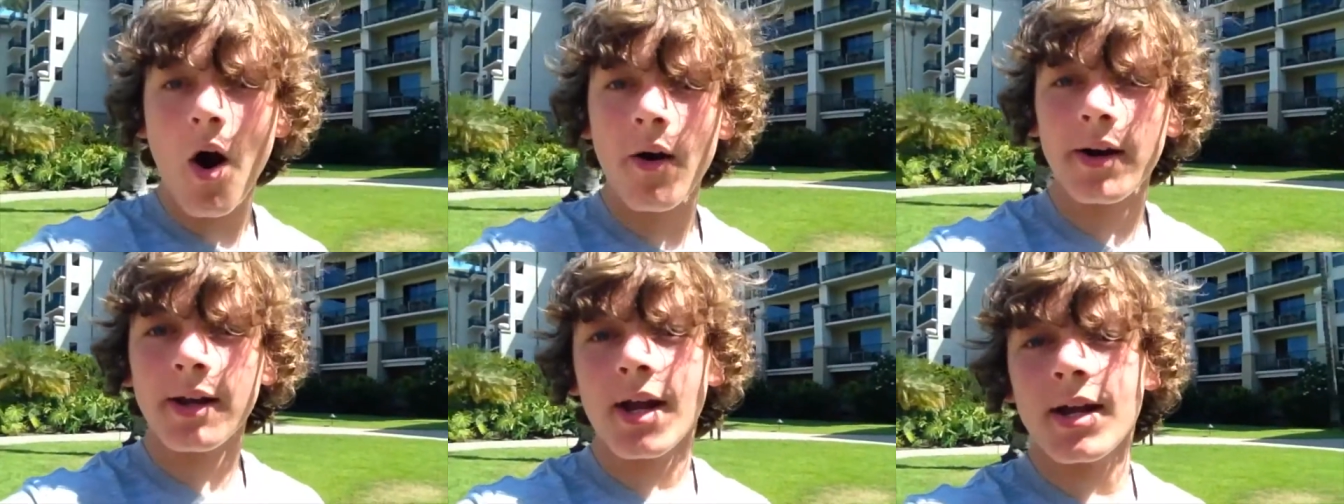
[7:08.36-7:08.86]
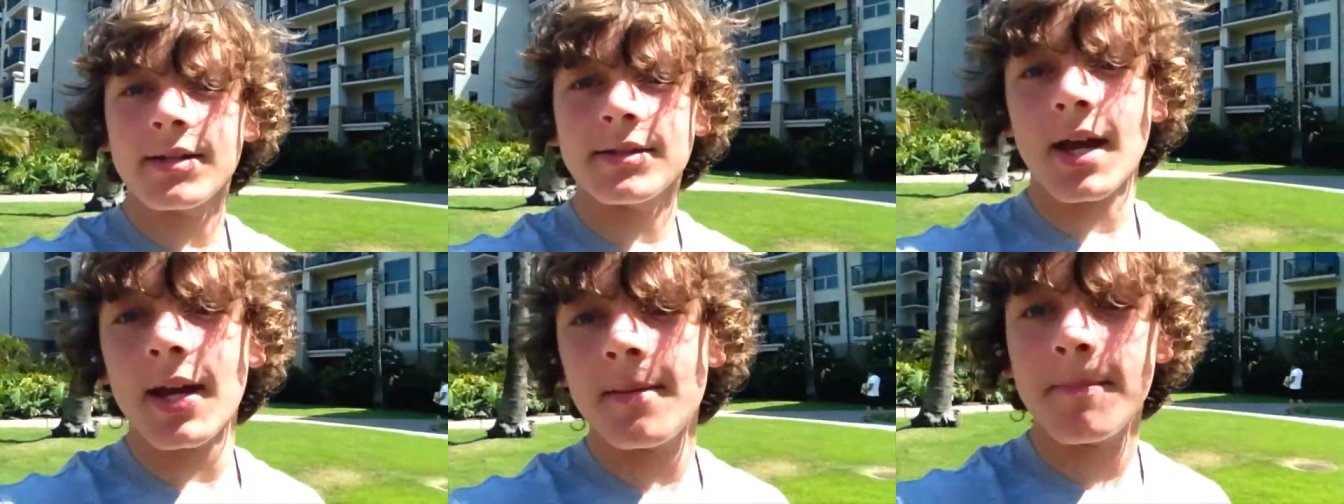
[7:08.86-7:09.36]
Alright guys,
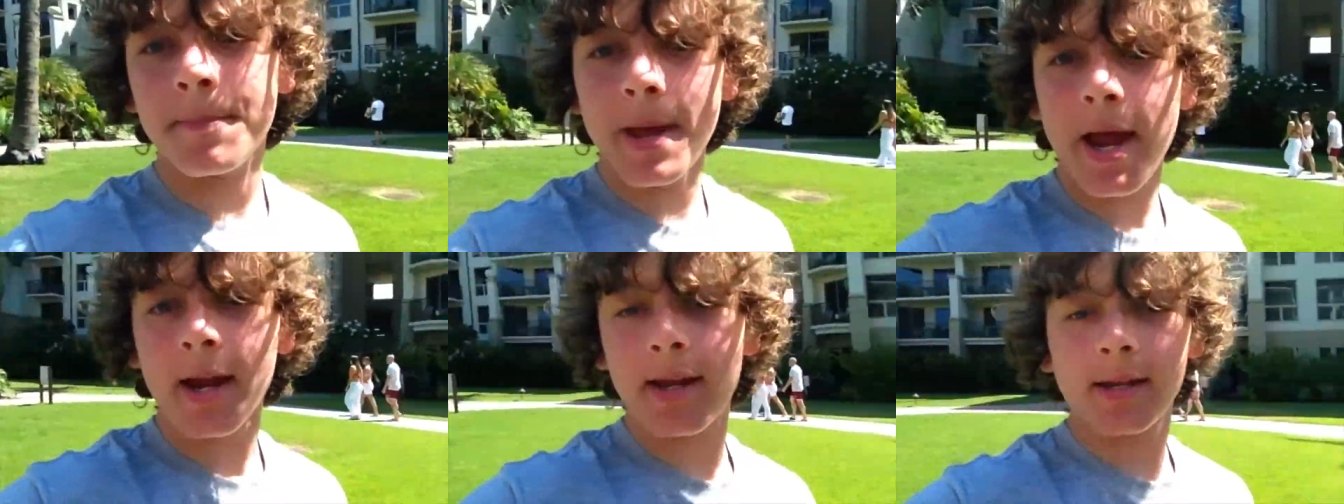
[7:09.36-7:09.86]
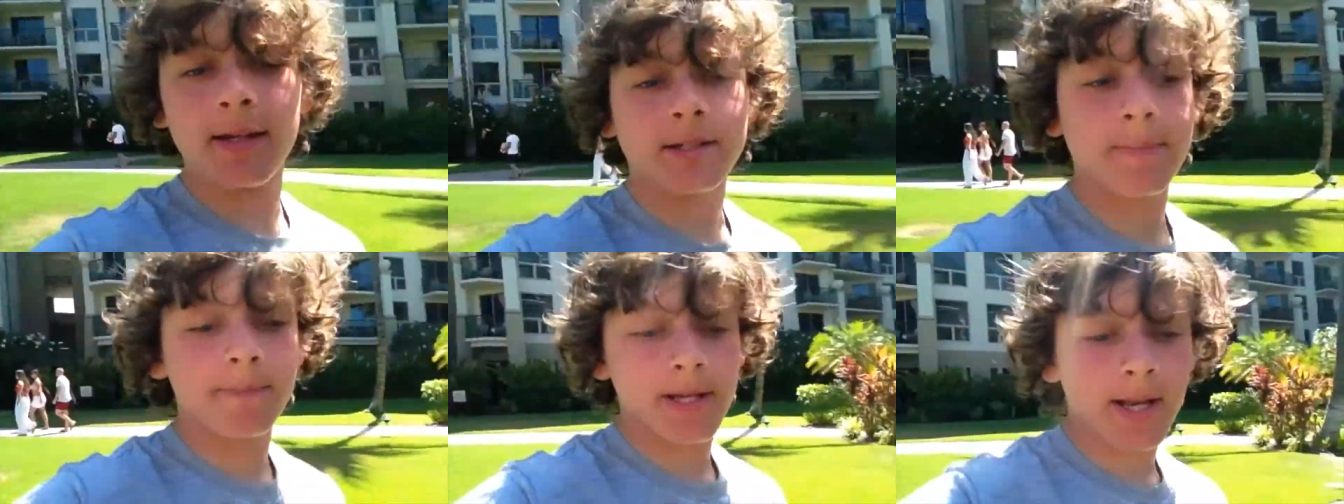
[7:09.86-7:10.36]
I am back.
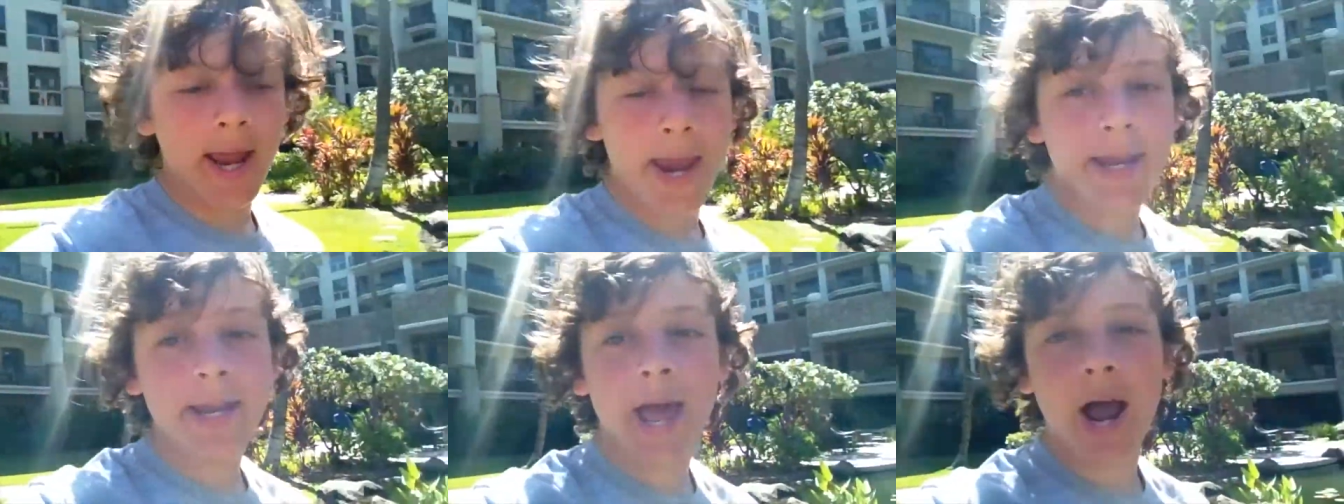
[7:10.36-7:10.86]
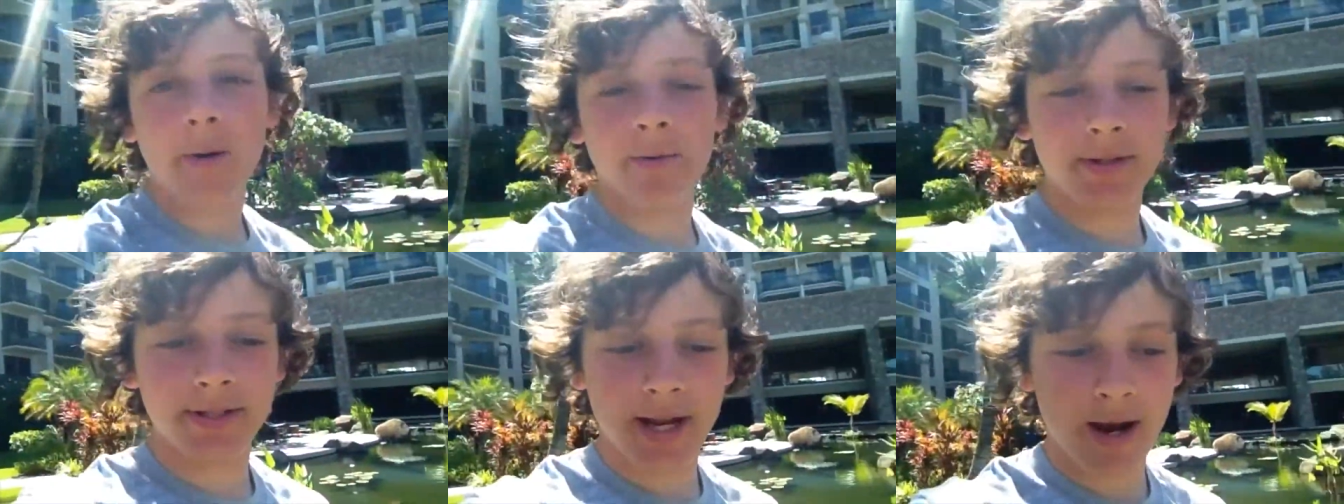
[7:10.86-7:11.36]
It's been eight
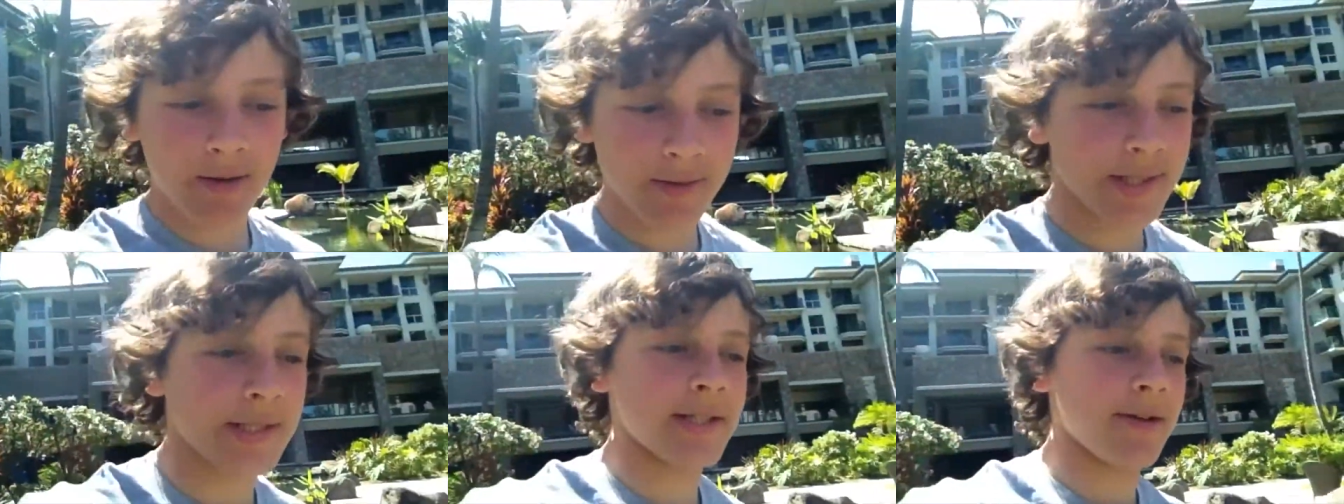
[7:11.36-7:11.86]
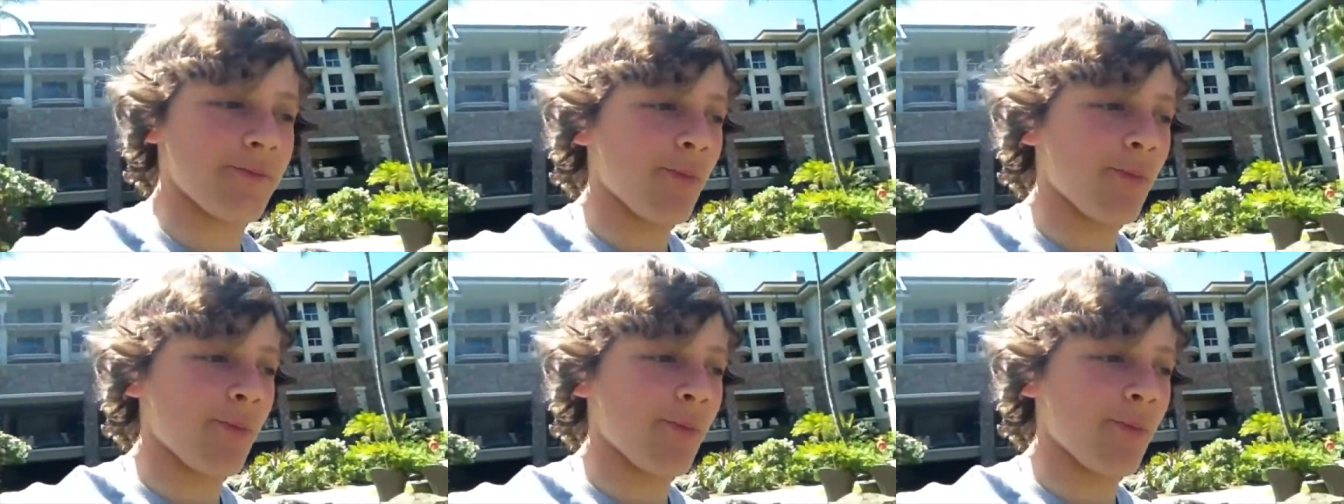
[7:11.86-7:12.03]
hours now since I've